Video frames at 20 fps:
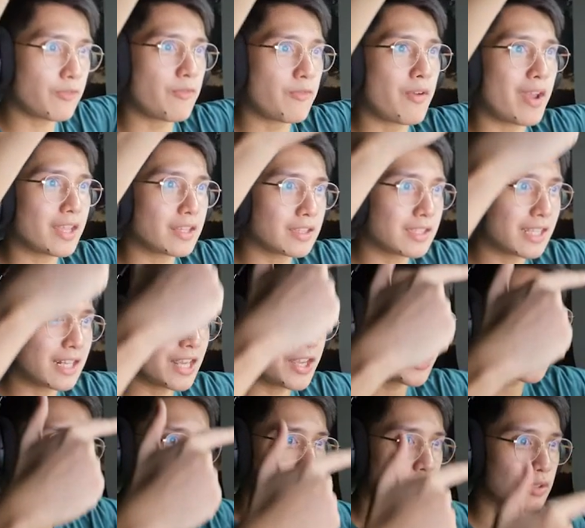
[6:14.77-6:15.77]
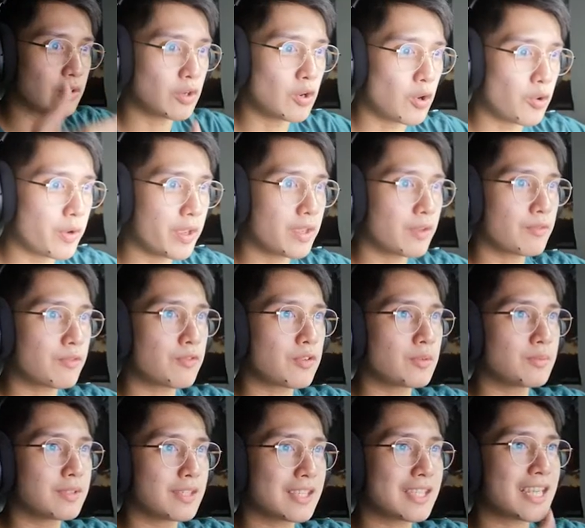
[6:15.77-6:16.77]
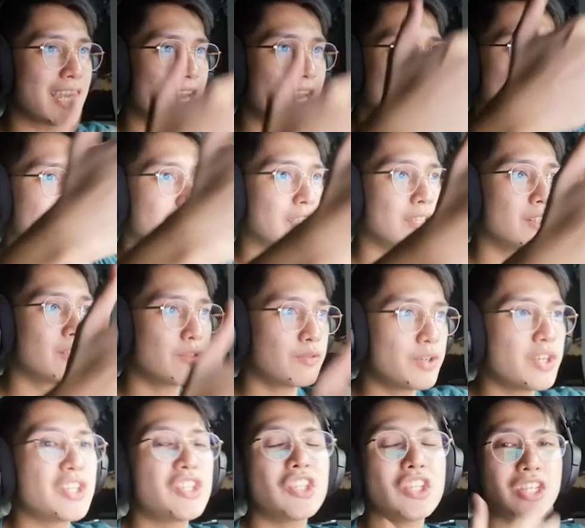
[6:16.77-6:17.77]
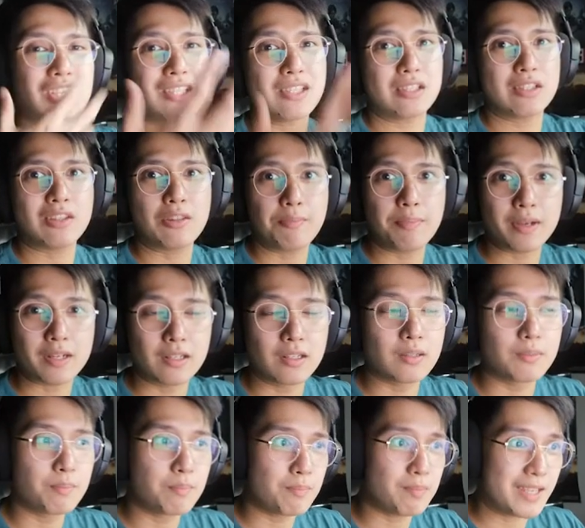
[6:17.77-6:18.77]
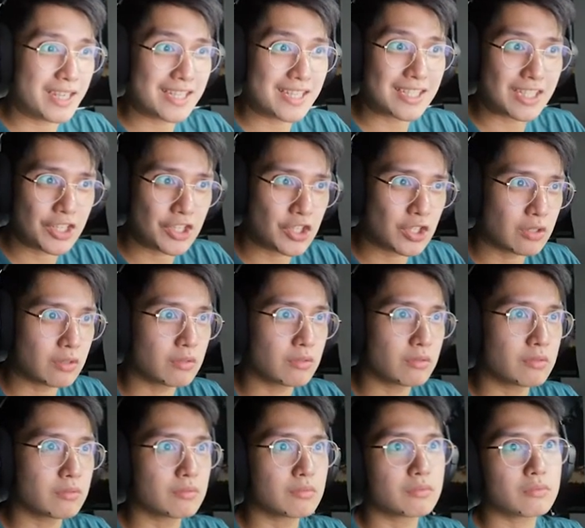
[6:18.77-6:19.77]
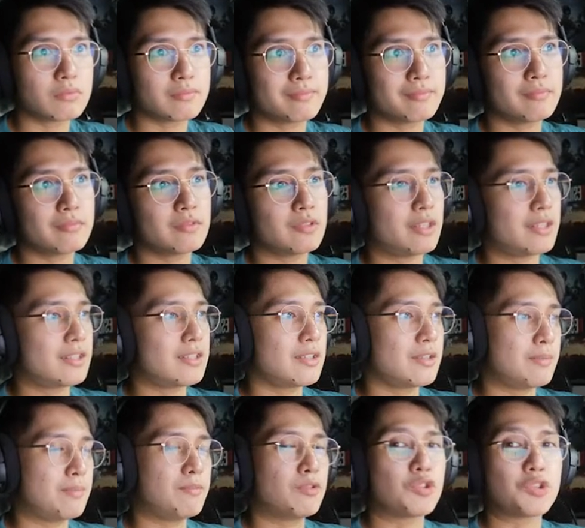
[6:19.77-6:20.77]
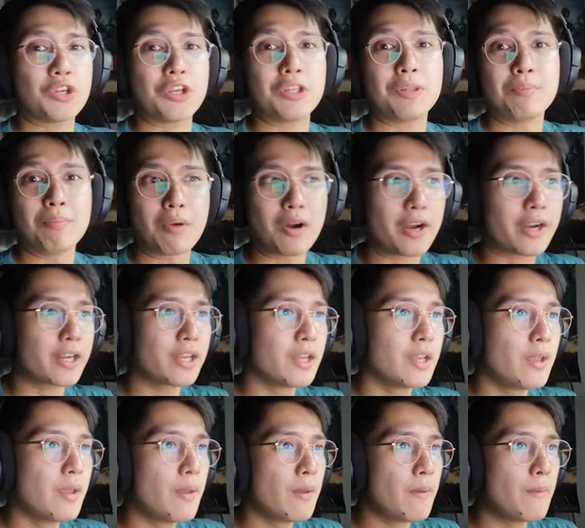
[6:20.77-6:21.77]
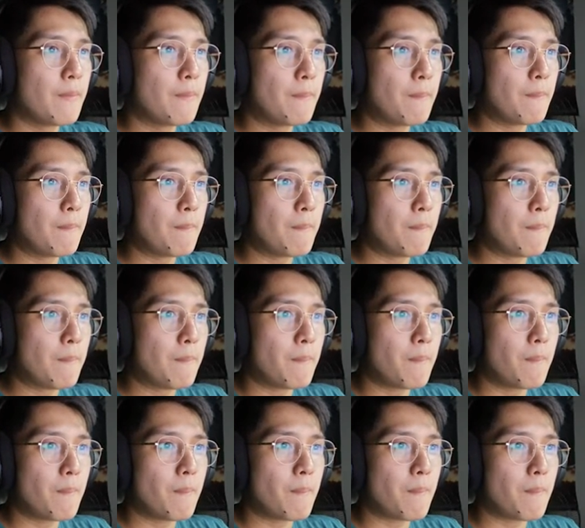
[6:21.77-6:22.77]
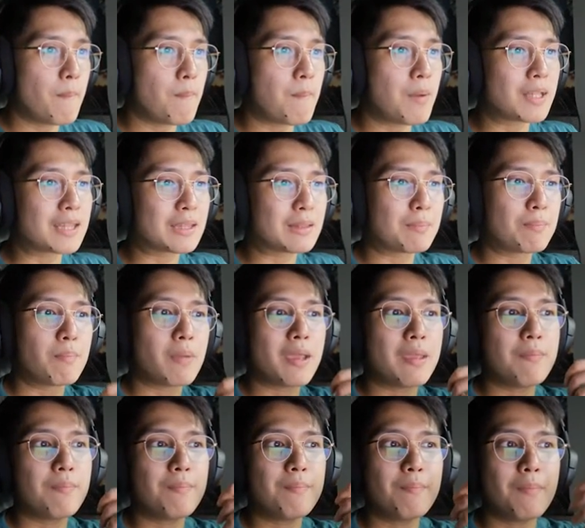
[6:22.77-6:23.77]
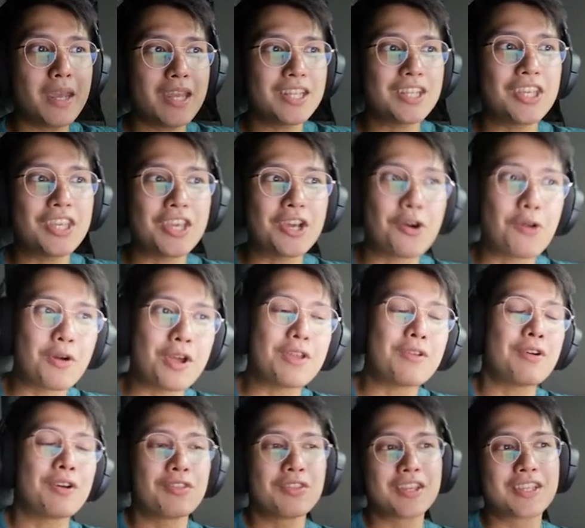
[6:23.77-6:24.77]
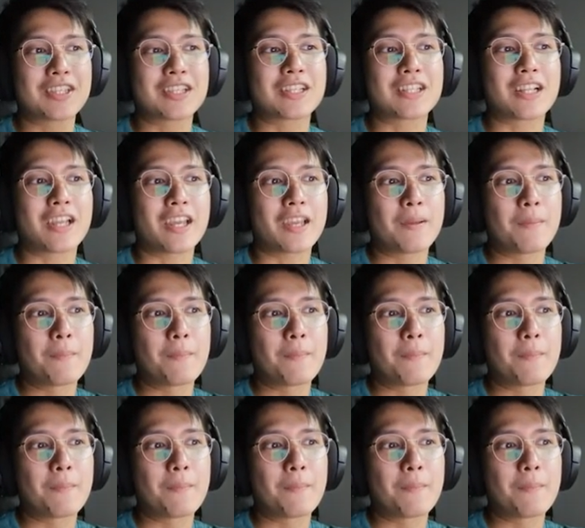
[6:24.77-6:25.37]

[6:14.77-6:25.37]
ventilation going from the side, which is typical PlayStation like say trademark. But my main KOA on this is like,